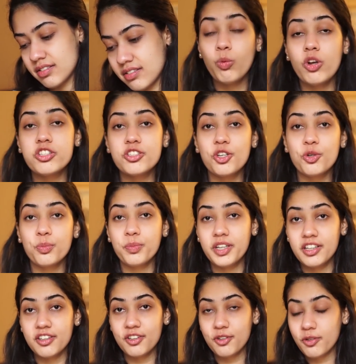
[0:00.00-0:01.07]
What's your
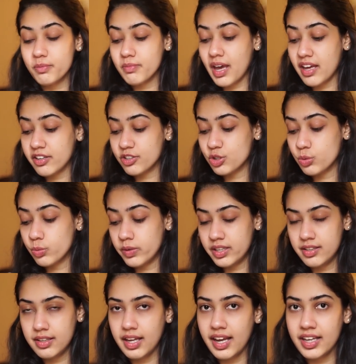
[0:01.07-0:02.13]
opinion on marriage?
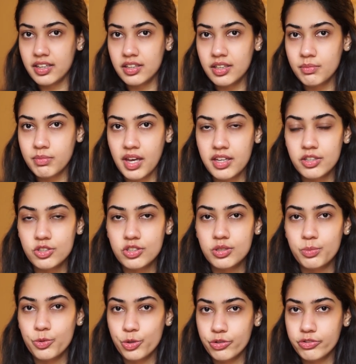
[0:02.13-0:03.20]
Well, I think marriage is a
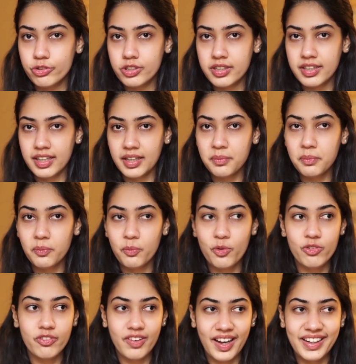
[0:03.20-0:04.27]
beautiful thing,
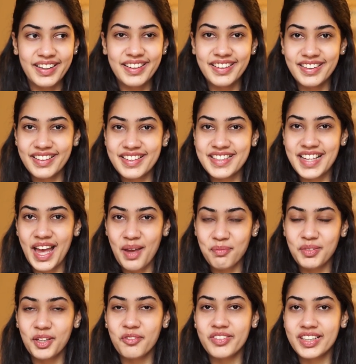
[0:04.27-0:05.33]
provided it is
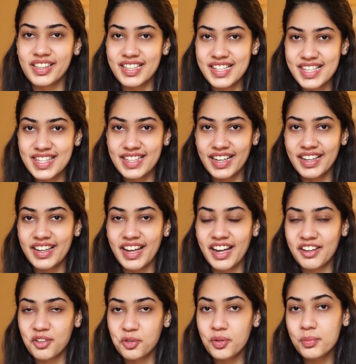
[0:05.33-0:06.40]
happening with consent
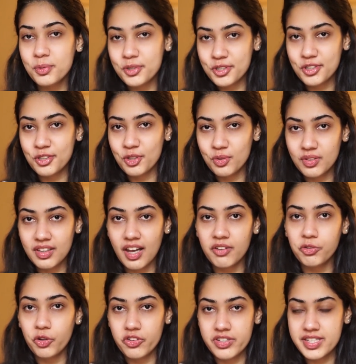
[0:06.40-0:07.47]
and to a person you
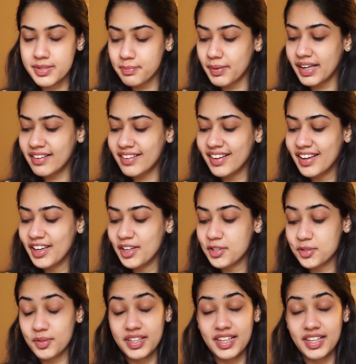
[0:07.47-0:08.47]
love or respect. So